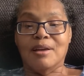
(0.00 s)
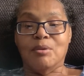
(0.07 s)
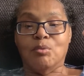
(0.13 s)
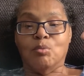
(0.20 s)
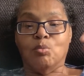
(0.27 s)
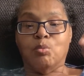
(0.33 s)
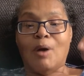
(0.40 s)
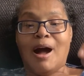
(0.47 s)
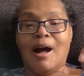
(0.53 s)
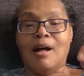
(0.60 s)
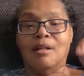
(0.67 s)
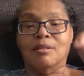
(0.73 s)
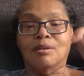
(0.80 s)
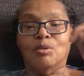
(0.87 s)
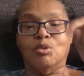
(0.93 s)

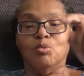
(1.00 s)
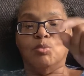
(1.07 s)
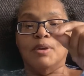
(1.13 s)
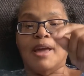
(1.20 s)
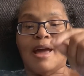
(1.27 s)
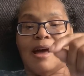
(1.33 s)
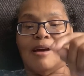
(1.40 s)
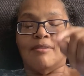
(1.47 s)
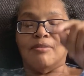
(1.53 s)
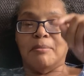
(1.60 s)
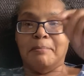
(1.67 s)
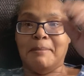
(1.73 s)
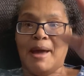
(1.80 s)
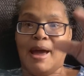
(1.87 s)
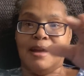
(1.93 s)
while we have
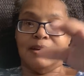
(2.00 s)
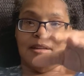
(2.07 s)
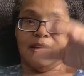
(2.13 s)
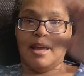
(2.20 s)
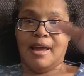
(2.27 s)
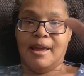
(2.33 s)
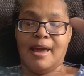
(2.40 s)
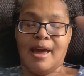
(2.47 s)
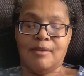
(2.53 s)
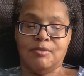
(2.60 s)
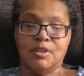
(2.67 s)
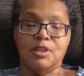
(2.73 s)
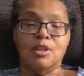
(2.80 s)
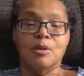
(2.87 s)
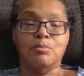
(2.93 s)
Matt and Kay
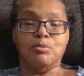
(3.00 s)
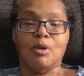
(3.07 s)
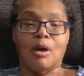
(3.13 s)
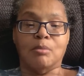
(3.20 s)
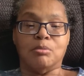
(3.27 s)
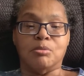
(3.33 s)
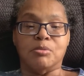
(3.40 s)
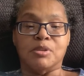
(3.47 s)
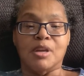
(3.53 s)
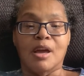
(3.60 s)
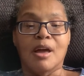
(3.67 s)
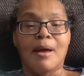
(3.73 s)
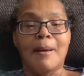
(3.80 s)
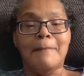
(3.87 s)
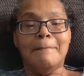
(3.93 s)
having their problems,
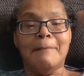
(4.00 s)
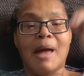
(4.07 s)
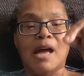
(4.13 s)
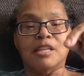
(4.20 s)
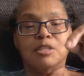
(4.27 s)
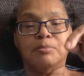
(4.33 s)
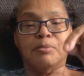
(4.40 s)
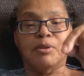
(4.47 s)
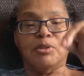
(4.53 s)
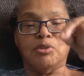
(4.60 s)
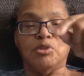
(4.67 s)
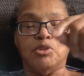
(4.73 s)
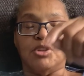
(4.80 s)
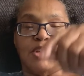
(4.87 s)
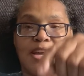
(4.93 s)
Matt's brother
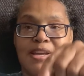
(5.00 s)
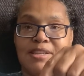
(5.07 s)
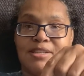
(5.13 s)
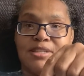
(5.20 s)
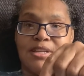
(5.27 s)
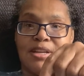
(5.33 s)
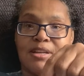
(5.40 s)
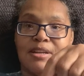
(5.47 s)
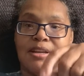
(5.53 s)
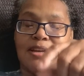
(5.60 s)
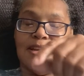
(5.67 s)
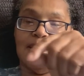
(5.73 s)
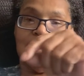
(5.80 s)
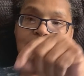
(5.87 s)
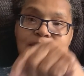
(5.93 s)
Jason
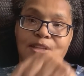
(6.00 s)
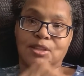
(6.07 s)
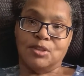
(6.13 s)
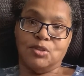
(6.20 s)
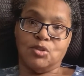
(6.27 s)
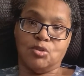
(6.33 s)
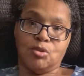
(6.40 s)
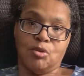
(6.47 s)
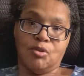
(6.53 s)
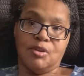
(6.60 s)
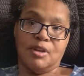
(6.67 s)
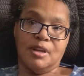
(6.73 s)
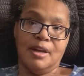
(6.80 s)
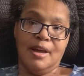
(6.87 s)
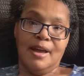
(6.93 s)
is in the
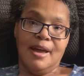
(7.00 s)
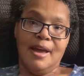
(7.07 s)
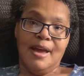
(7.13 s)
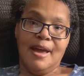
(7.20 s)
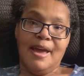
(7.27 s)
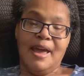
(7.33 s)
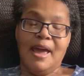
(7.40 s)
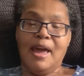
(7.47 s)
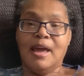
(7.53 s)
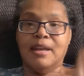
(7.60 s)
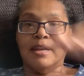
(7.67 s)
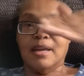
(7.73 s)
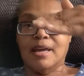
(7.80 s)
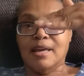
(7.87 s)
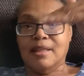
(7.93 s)
story.
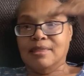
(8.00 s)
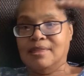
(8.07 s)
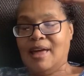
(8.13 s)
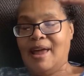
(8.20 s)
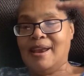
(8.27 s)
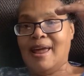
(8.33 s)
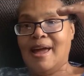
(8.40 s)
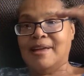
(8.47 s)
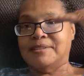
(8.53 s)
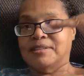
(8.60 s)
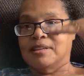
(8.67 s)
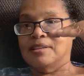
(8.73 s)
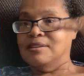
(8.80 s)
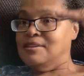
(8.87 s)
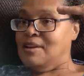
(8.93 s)
And that adds
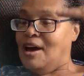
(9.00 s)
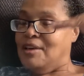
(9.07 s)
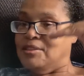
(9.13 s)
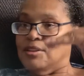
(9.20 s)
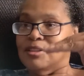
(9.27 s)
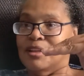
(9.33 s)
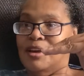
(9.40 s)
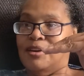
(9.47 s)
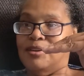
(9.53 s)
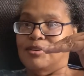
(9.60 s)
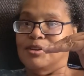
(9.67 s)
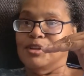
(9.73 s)
another layer.